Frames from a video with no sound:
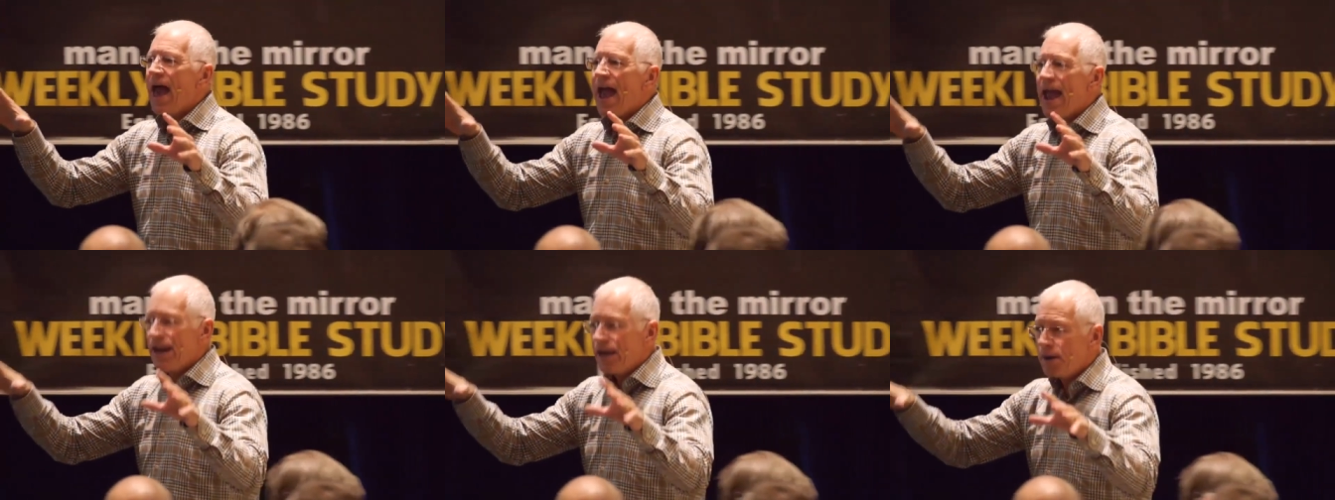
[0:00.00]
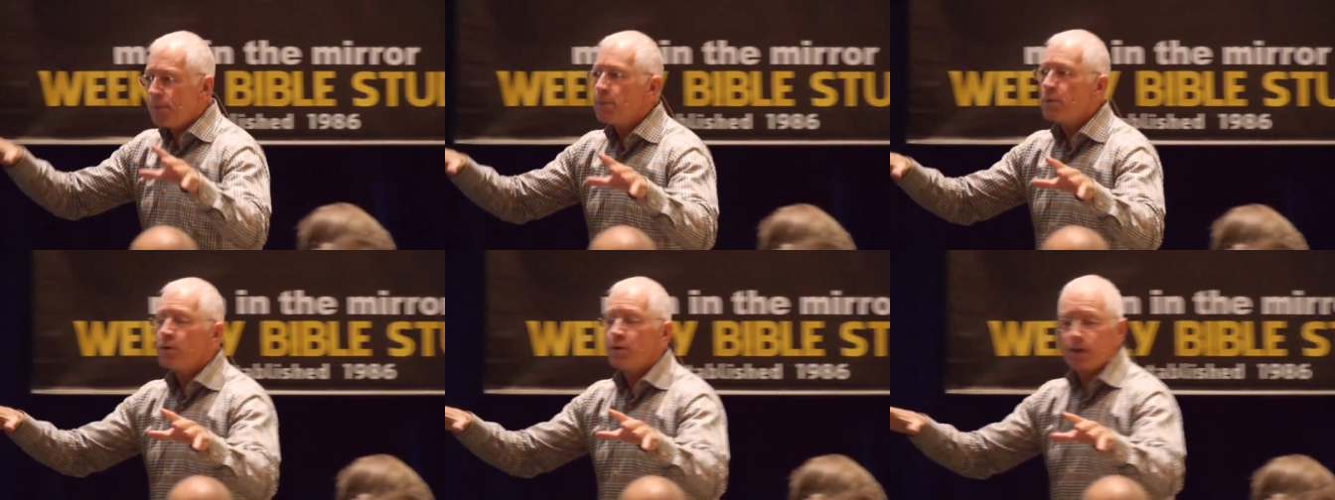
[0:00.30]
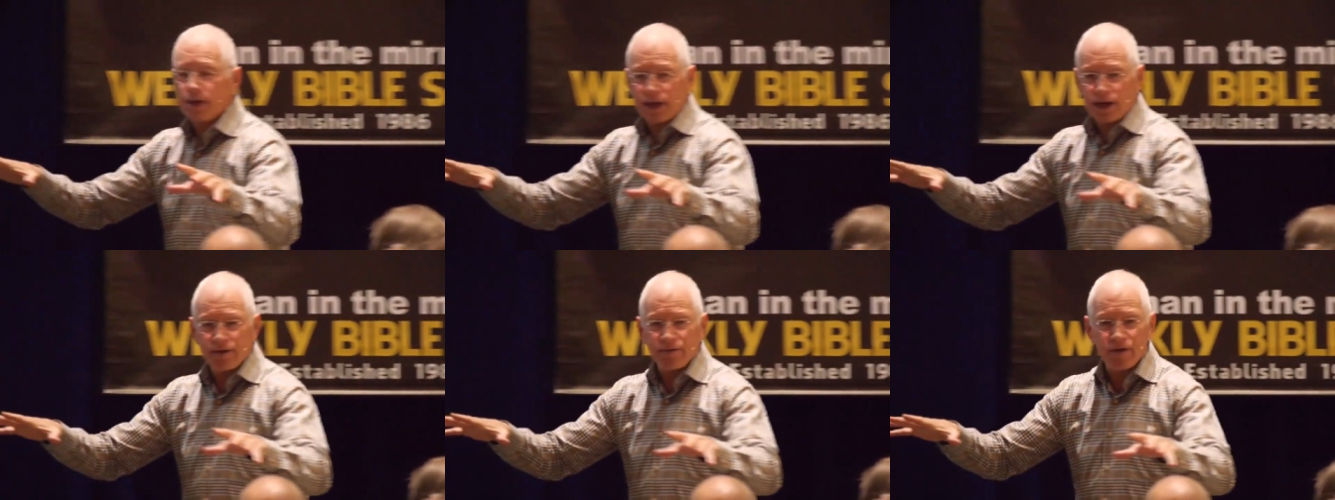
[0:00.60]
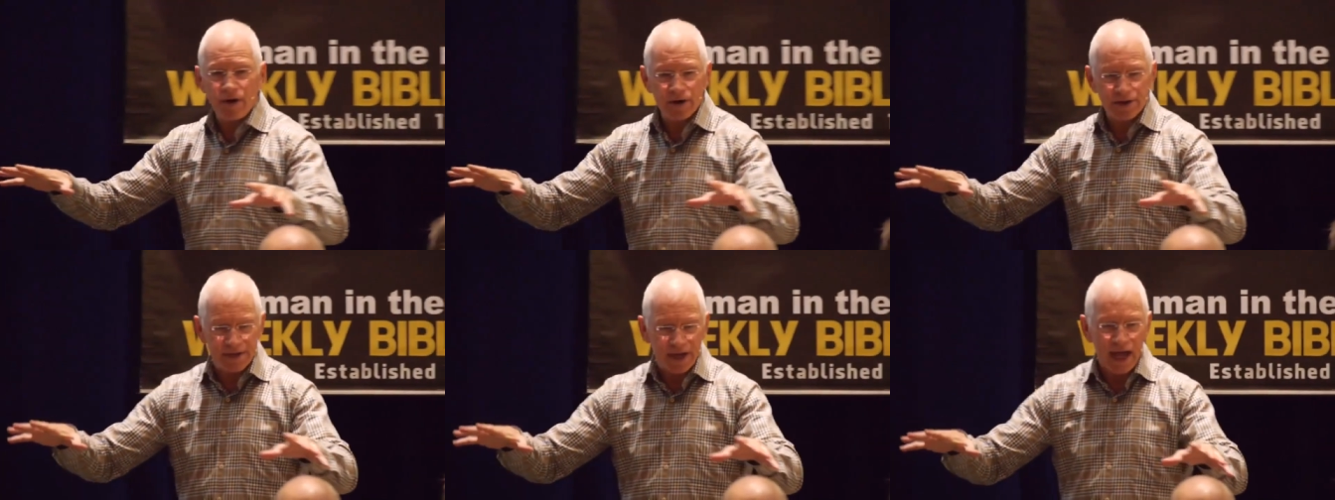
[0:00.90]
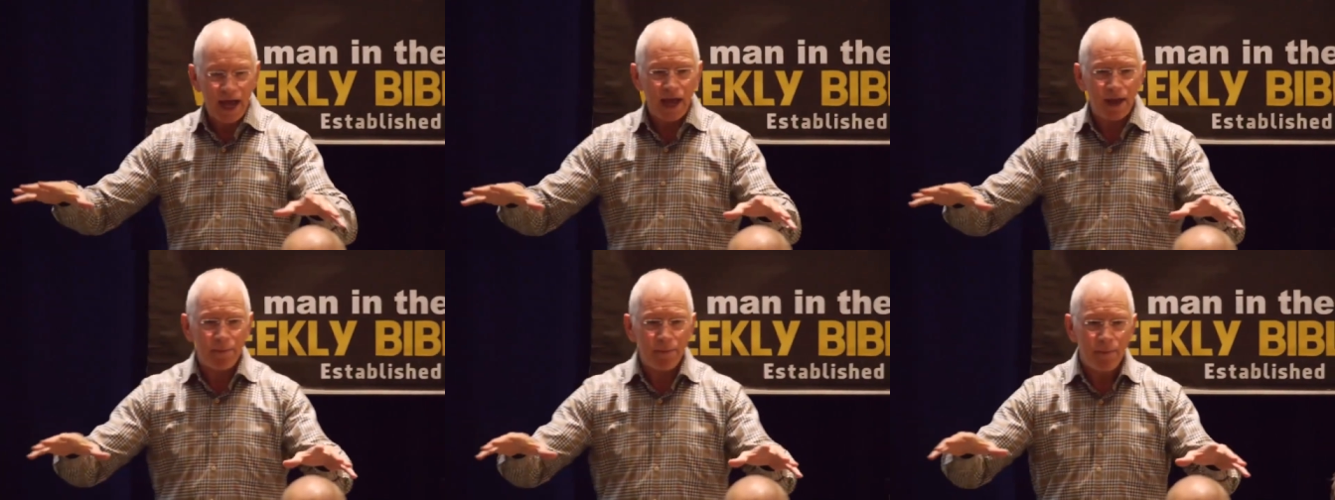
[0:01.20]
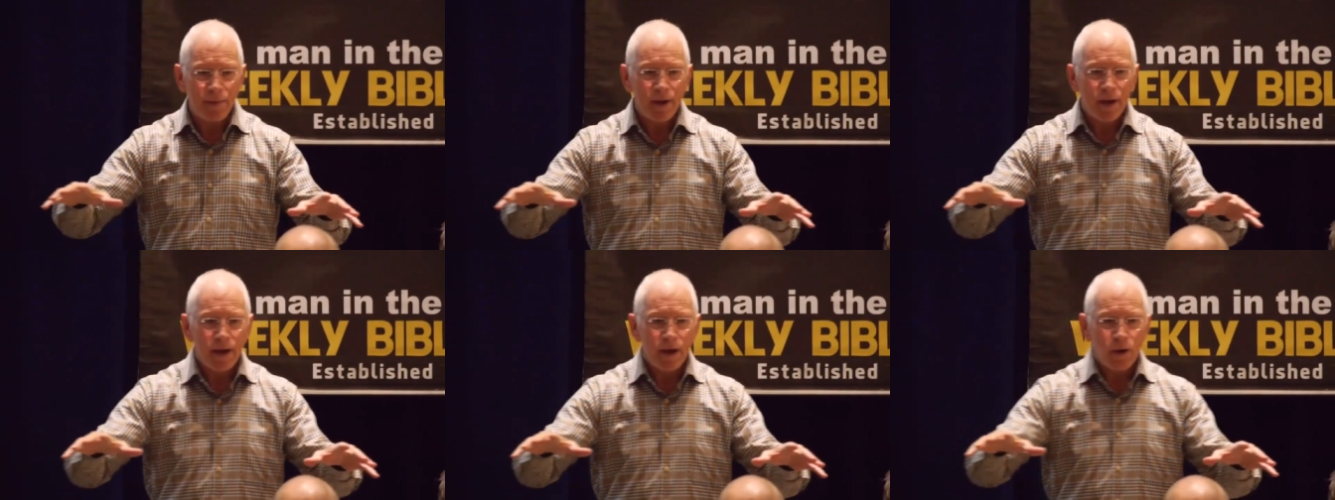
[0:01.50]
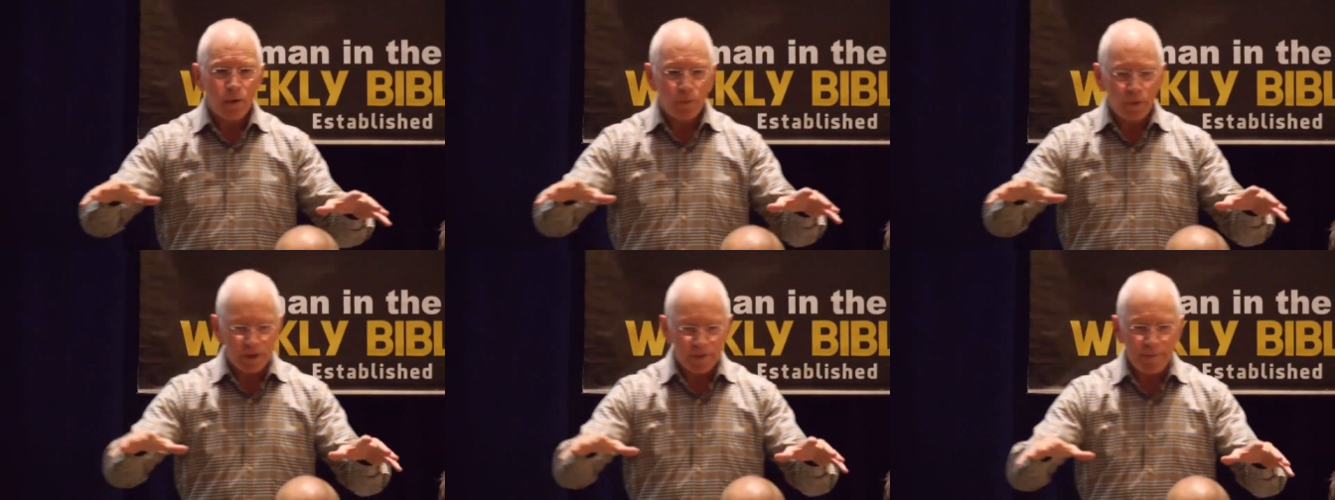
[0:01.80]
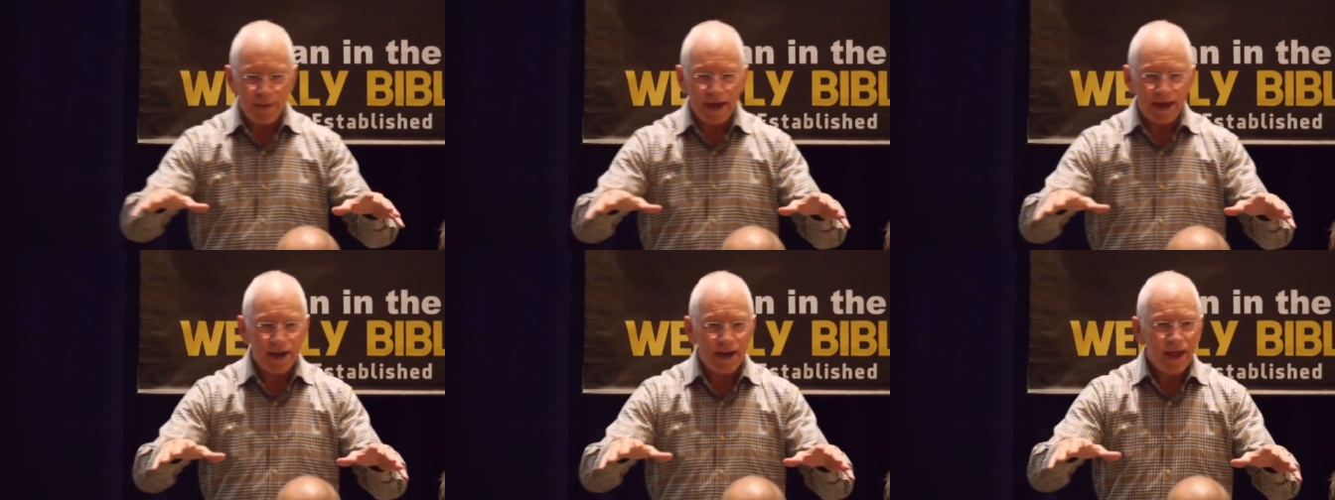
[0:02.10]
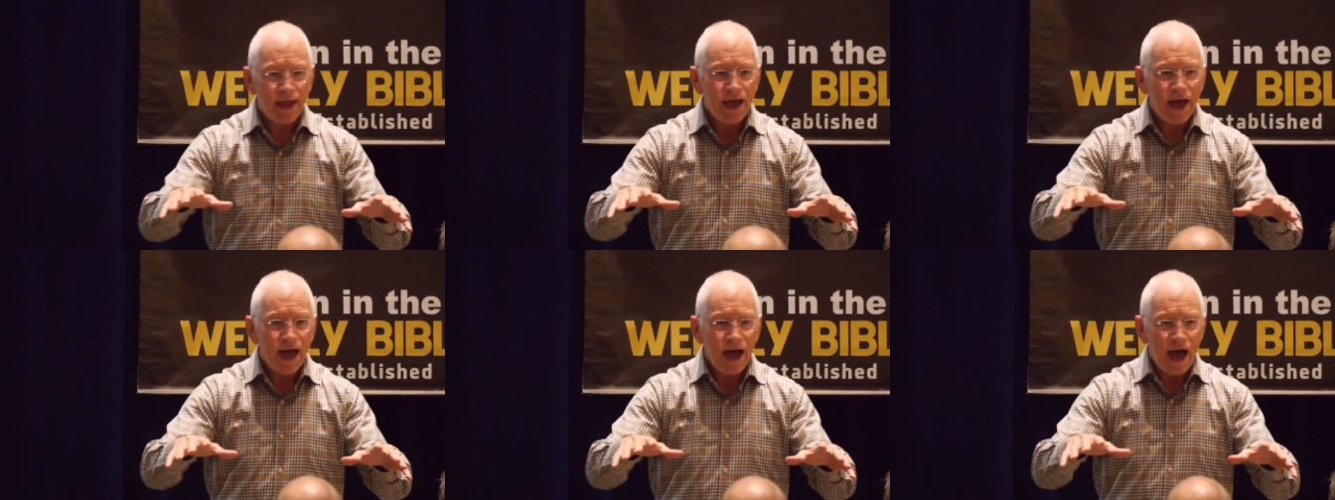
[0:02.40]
80% of our time with men